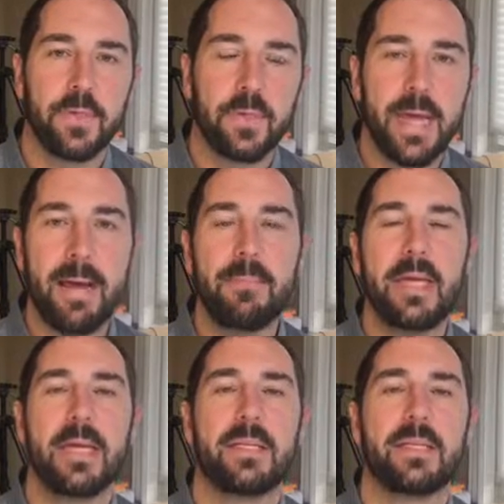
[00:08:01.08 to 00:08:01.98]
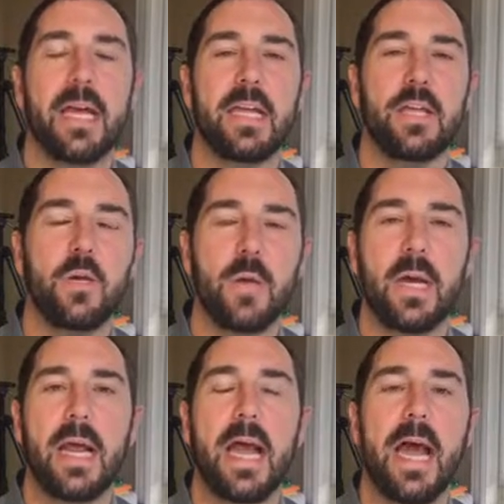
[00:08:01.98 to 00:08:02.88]
So that means that you
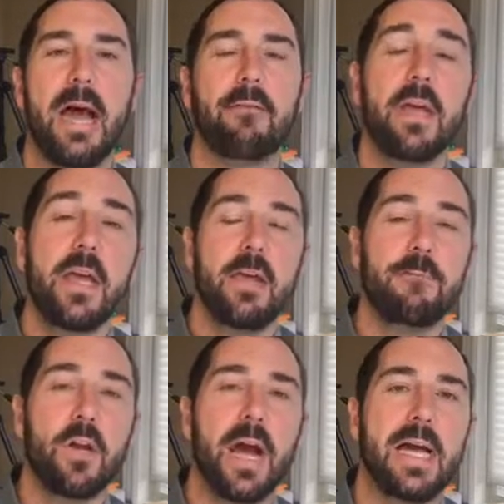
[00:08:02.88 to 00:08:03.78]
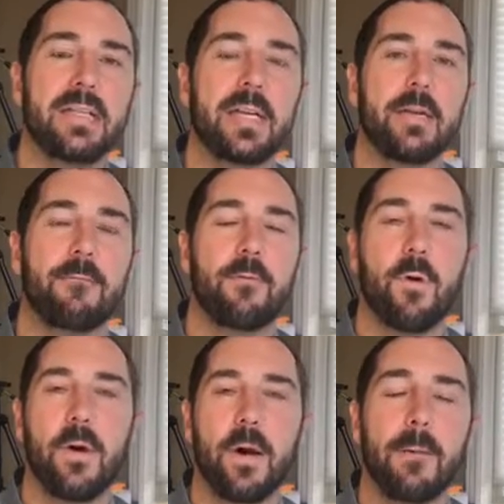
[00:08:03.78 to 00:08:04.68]
got to have, if you're asking
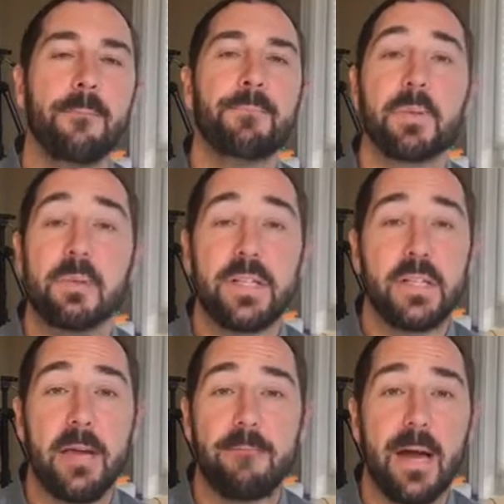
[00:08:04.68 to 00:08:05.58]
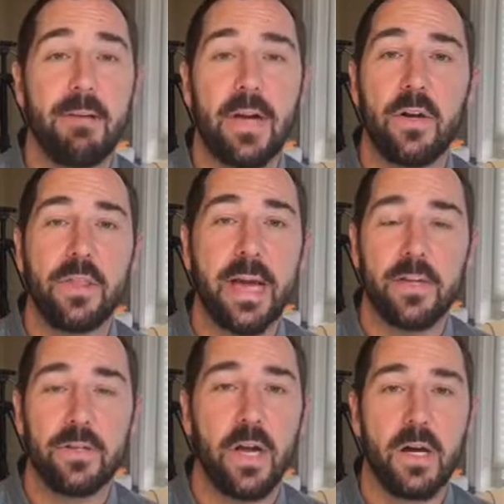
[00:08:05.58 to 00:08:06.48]
for, let's say
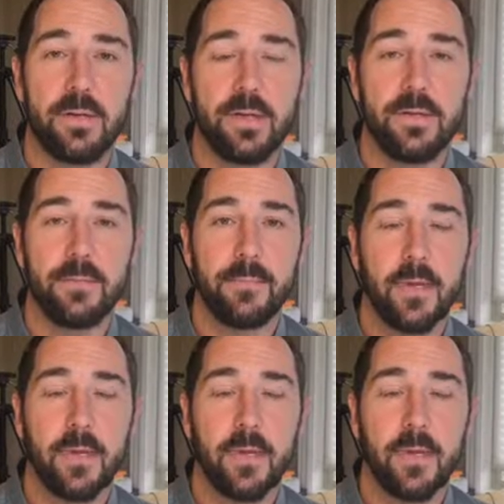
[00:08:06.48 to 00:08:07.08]
$500,000,